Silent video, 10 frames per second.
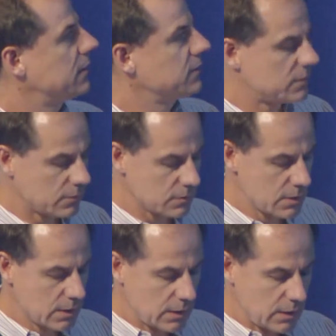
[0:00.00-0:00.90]
And so,
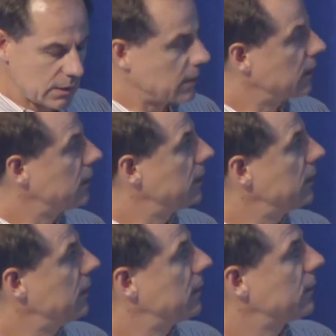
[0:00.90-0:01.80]

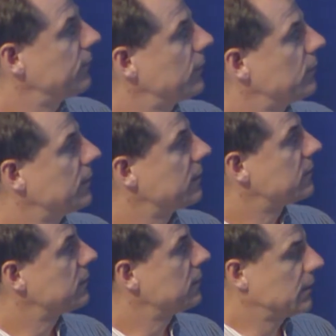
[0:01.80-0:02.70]
in our view, it's